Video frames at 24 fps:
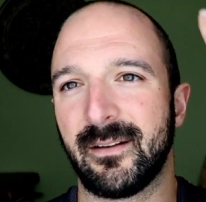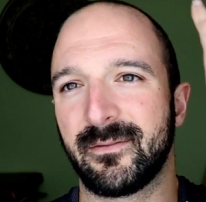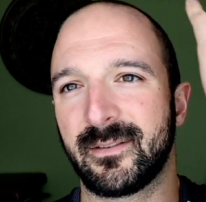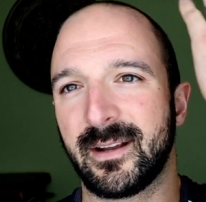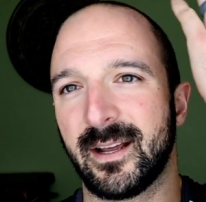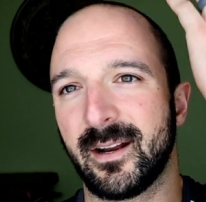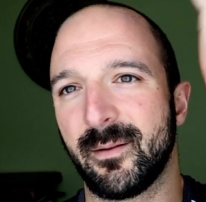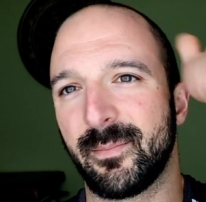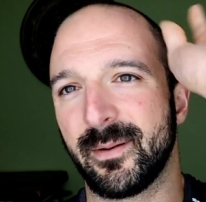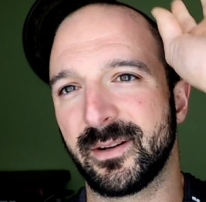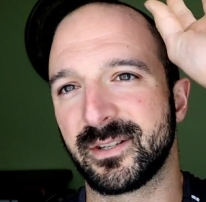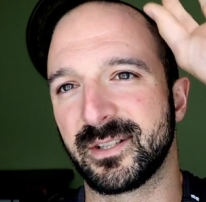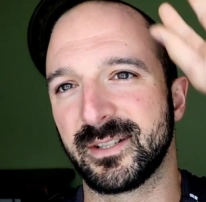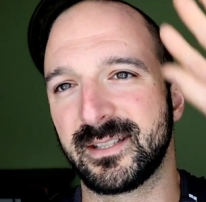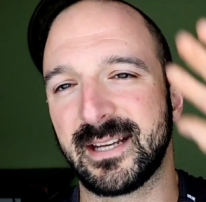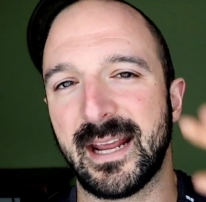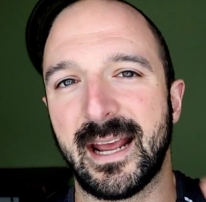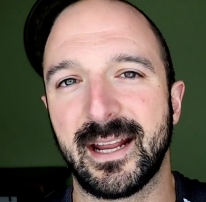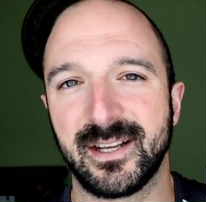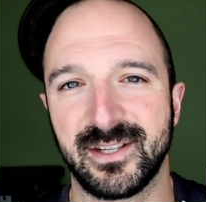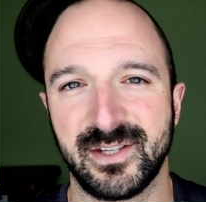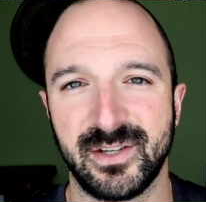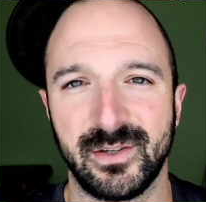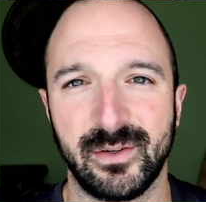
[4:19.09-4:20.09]
I've got a bunch of
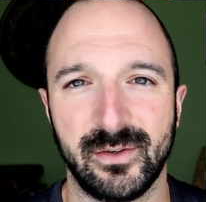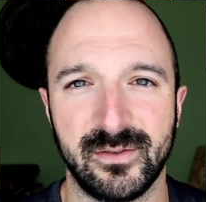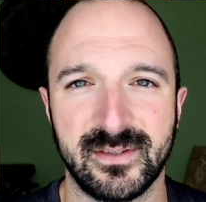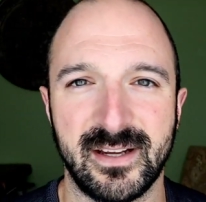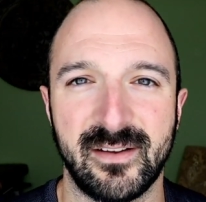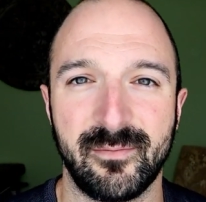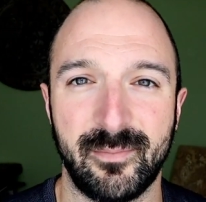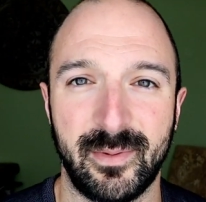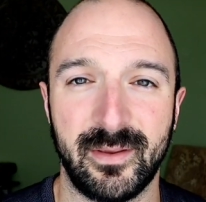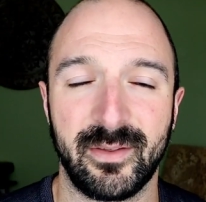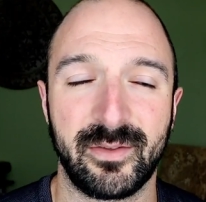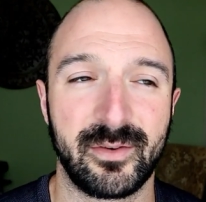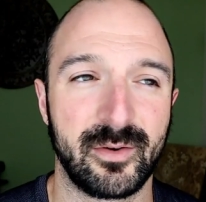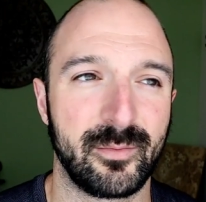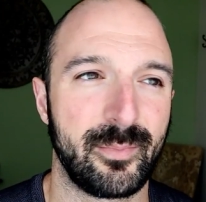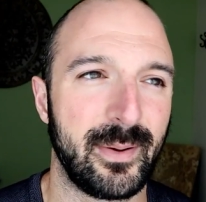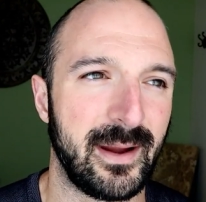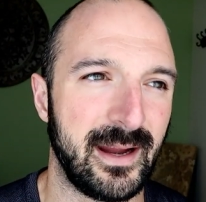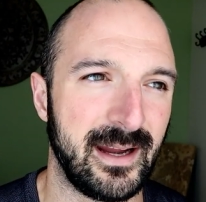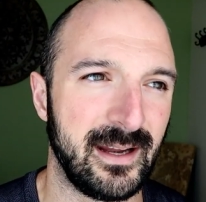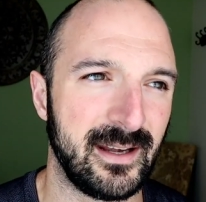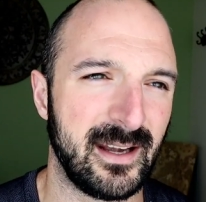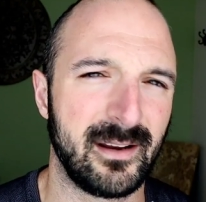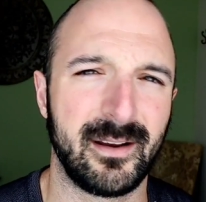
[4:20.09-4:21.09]
tattoos. I've been through
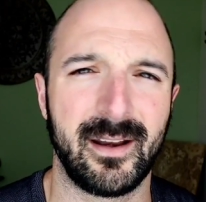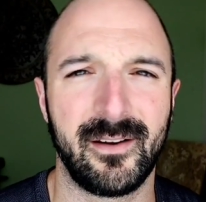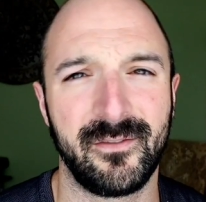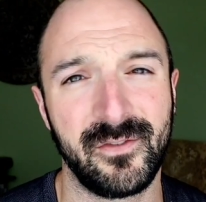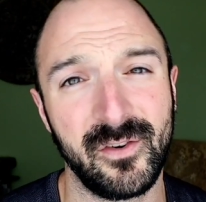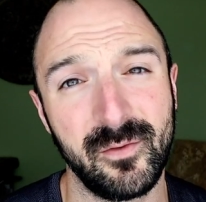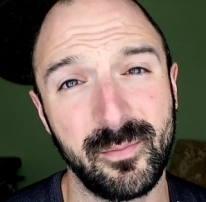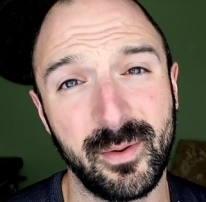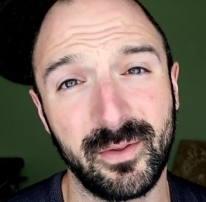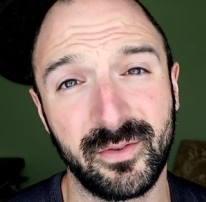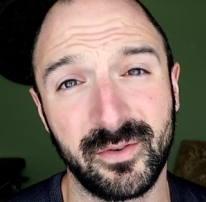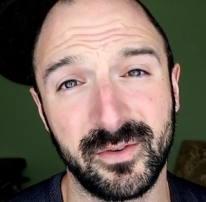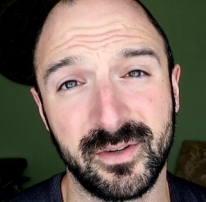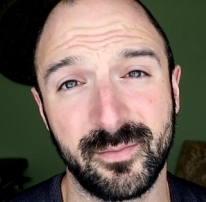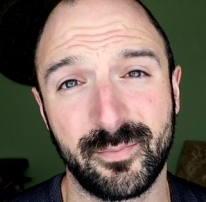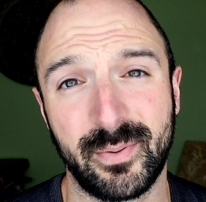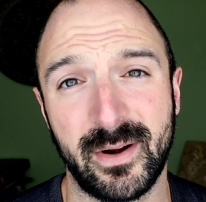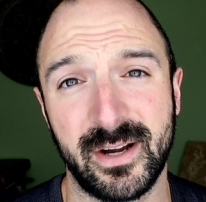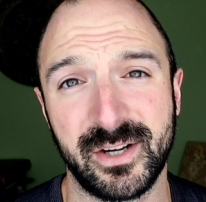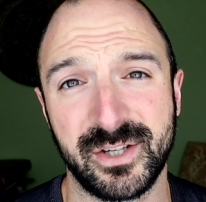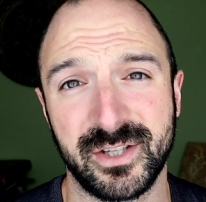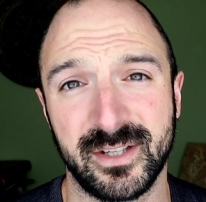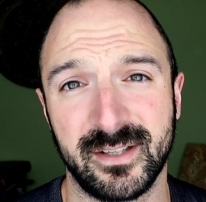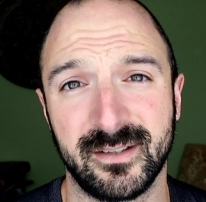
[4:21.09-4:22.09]
pain. And if you've been through
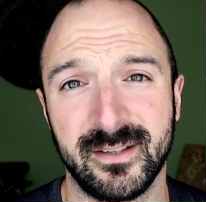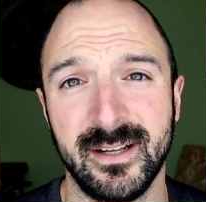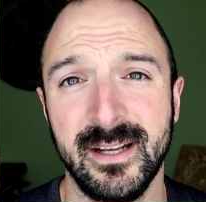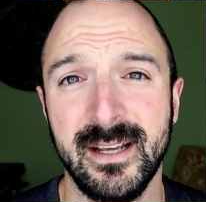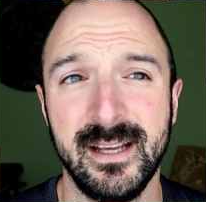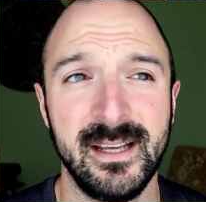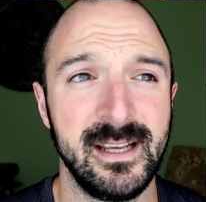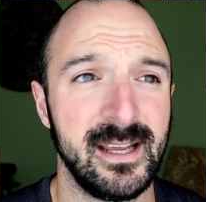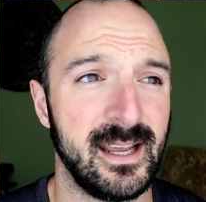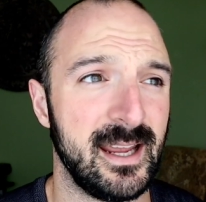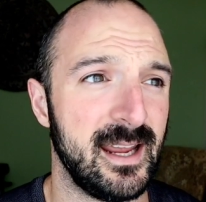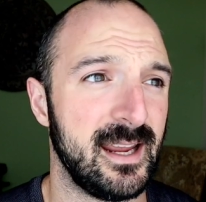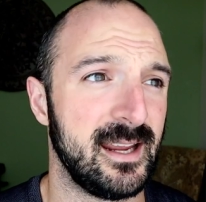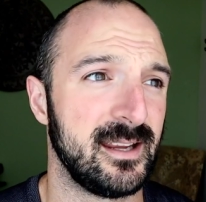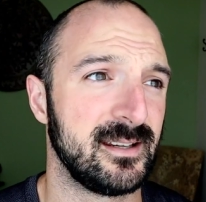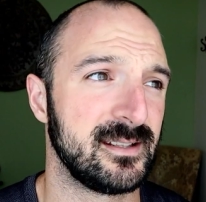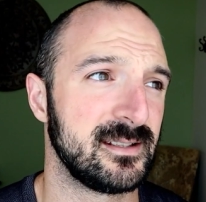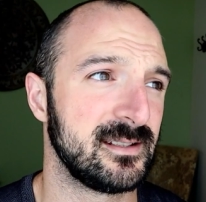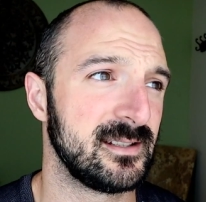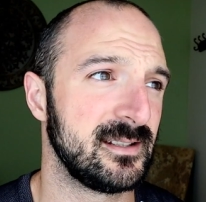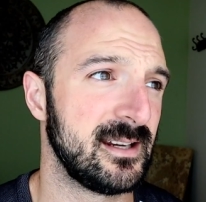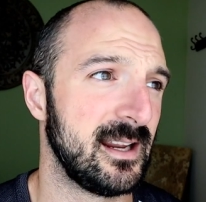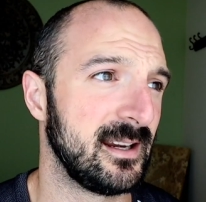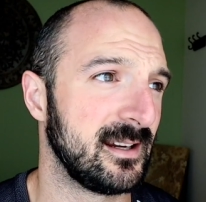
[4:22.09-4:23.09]
depression
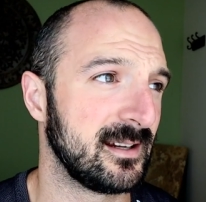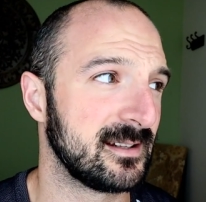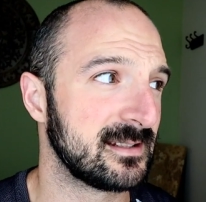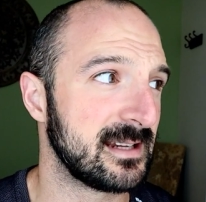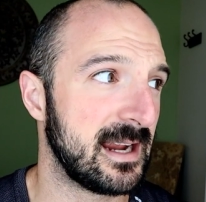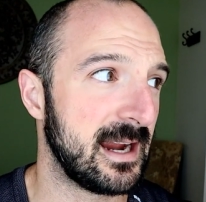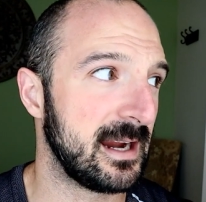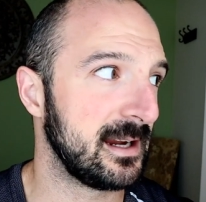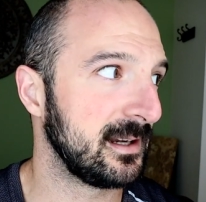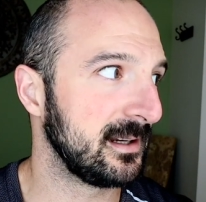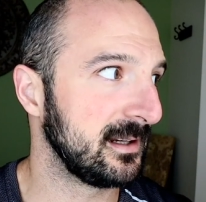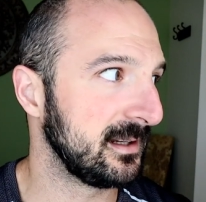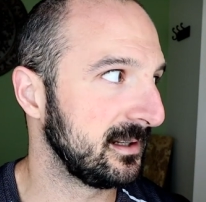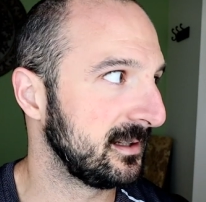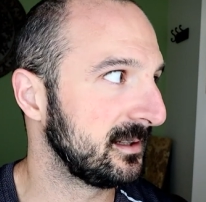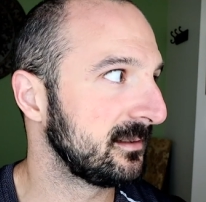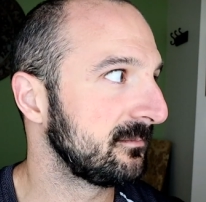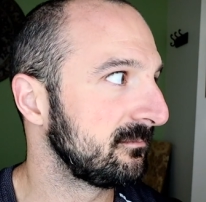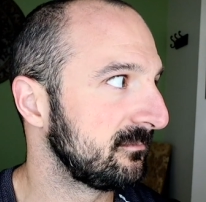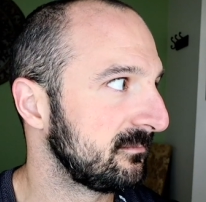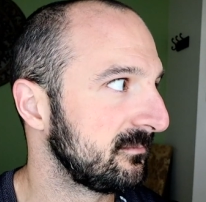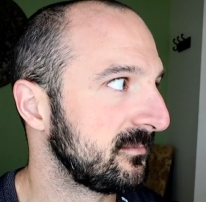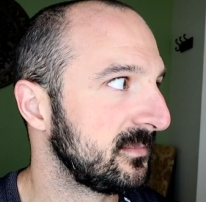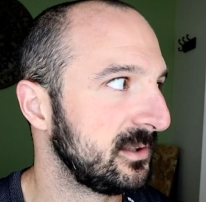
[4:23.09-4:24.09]
and
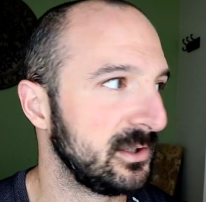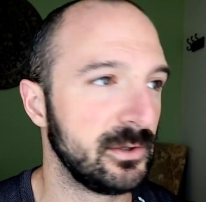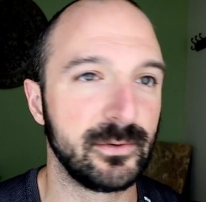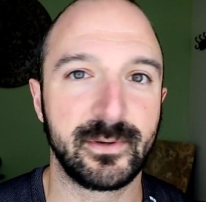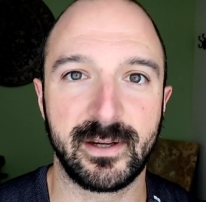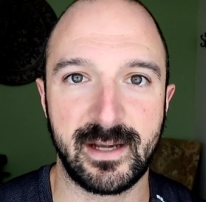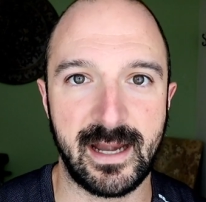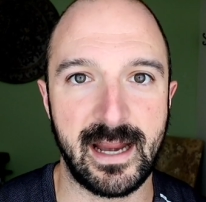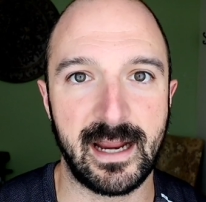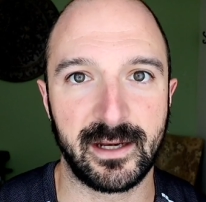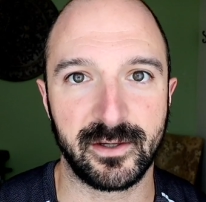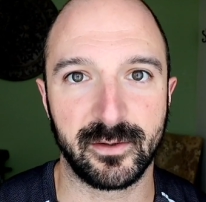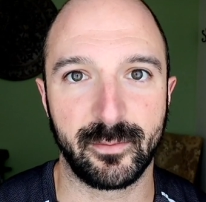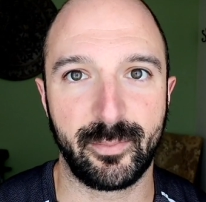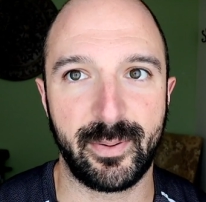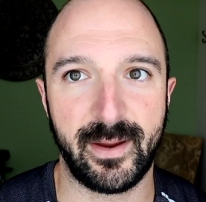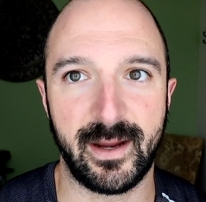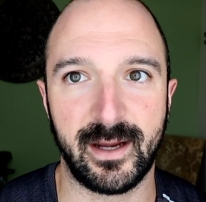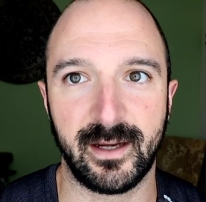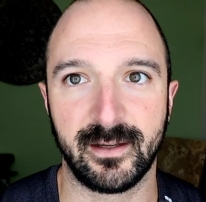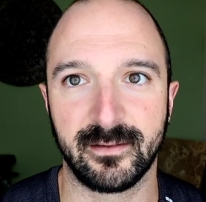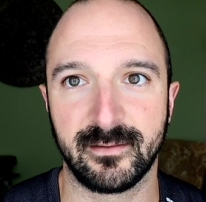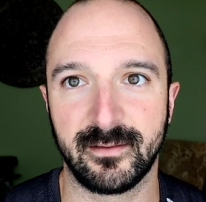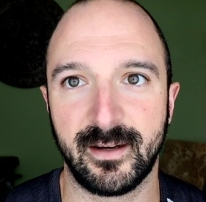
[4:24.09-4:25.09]
anxiety, you can handle
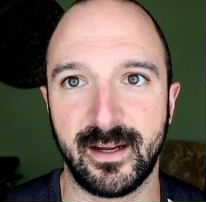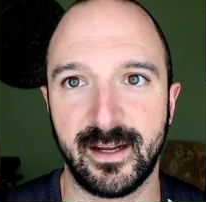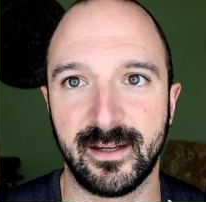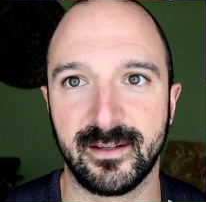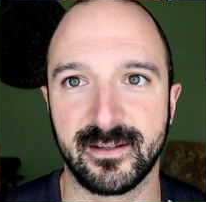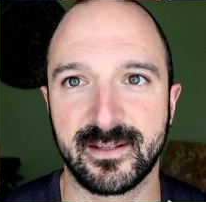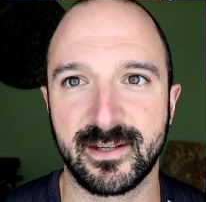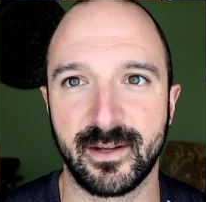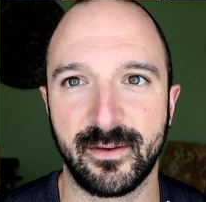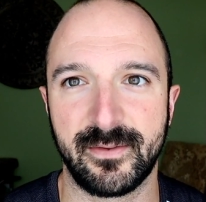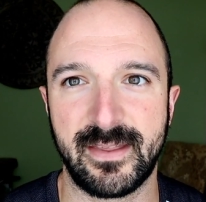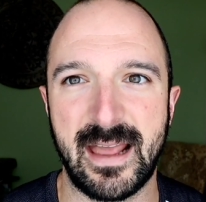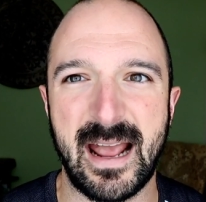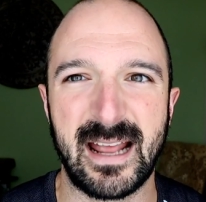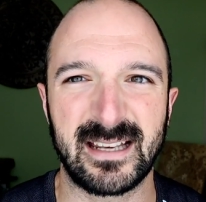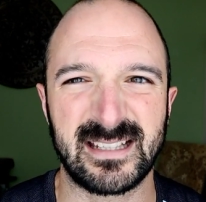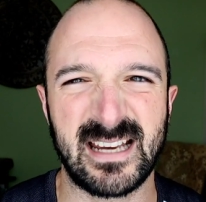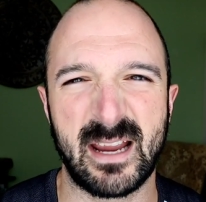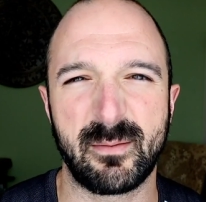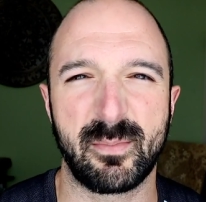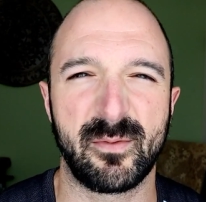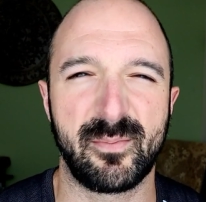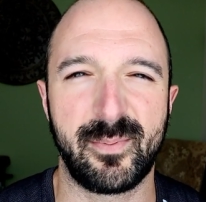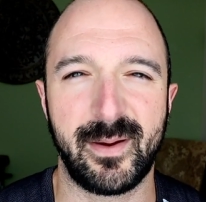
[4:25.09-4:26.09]
pain. And so that
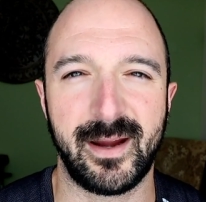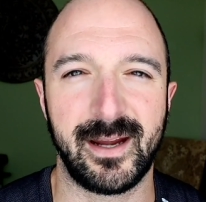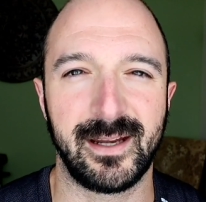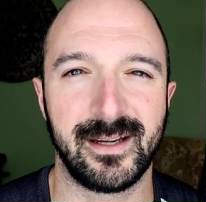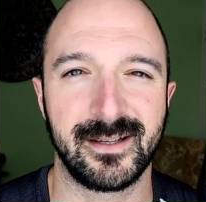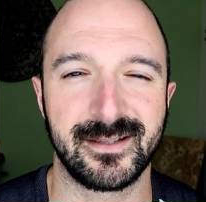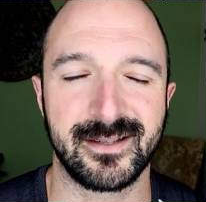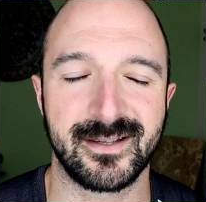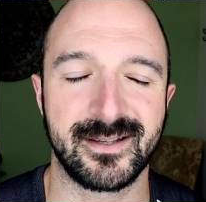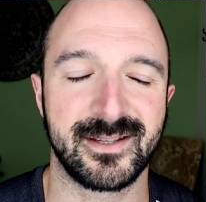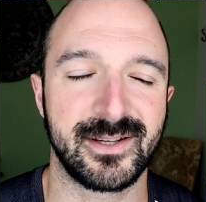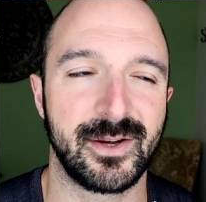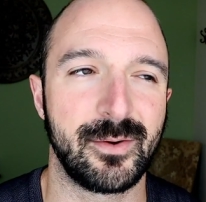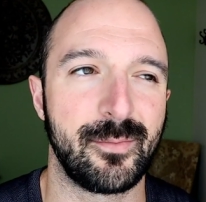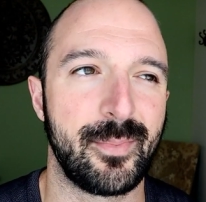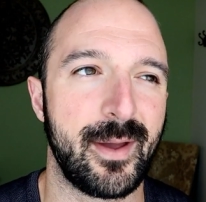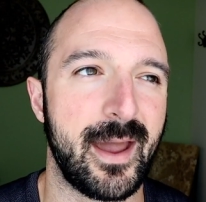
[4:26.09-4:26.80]
type of pain isn't so